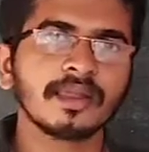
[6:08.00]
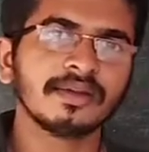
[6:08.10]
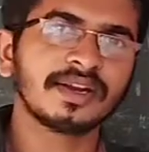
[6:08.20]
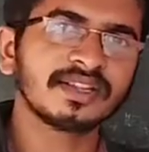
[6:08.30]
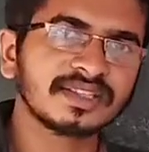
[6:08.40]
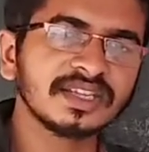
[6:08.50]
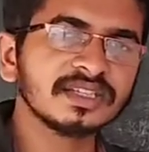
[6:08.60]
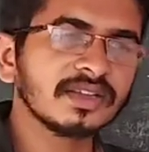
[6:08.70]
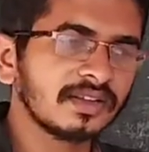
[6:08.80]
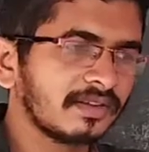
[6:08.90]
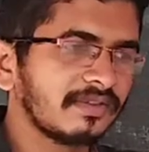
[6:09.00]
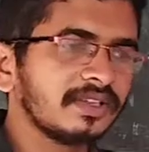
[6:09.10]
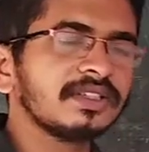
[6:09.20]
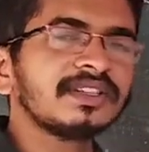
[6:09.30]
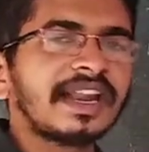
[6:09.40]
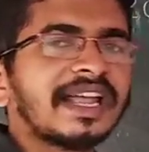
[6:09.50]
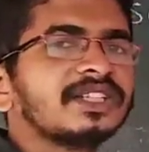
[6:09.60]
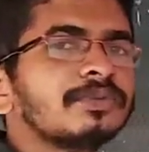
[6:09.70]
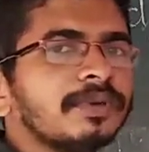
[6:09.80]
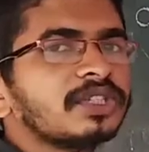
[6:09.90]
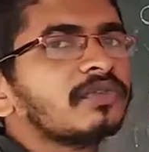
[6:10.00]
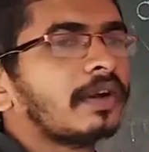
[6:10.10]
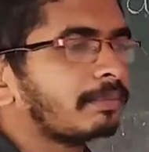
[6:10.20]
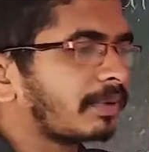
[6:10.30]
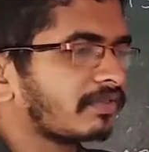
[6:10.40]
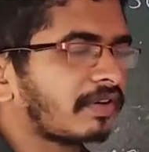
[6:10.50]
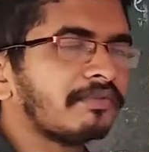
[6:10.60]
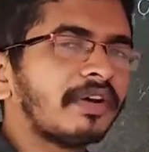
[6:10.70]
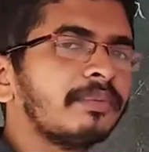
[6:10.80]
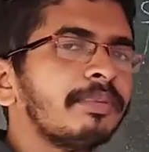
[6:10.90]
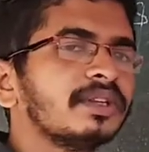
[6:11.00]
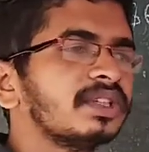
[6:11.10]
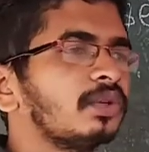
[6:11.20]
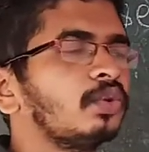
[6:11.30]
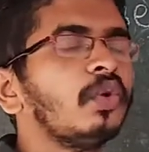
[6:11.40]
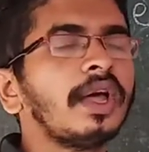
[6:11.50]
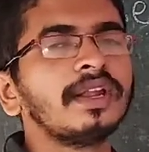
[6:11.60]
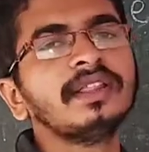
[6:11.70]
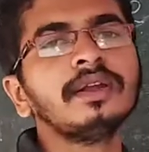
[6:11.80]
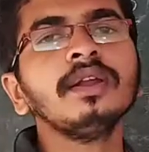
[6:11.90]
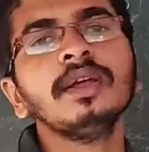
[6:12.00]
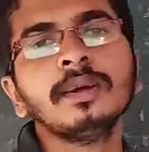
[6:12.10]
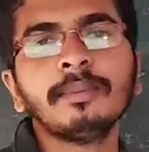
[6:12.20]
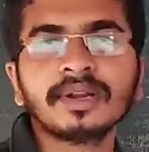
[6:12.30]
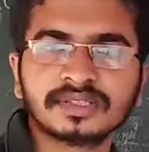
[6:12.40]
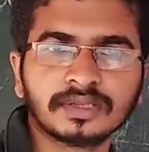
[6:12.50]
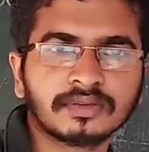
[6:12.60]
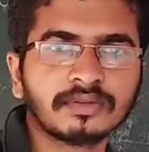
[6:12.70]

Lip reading: a disease which transmits from one person to another person.